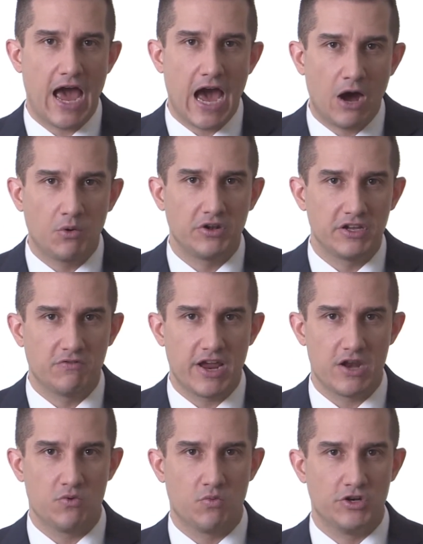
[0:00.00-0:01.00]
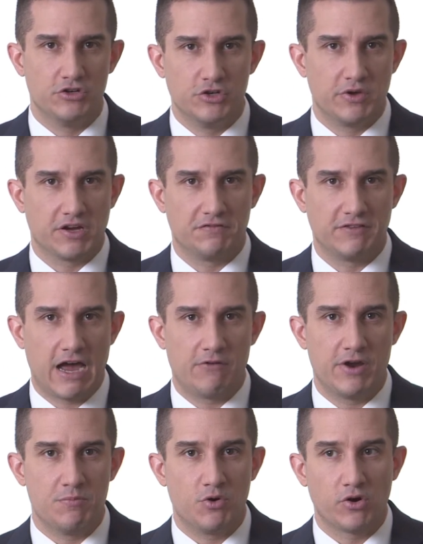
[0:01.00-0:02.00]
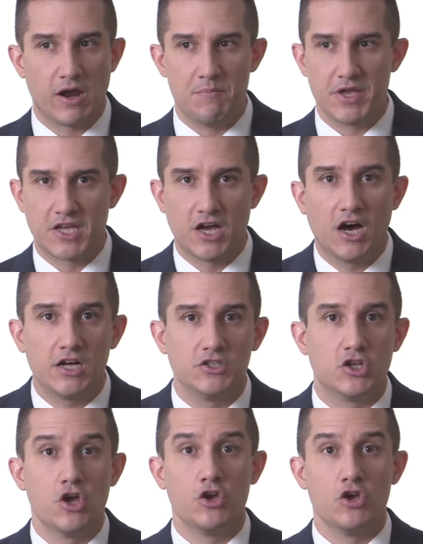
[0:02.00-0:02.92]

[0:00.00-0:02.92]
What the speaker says: hourly rate when you're doing a flat rate program because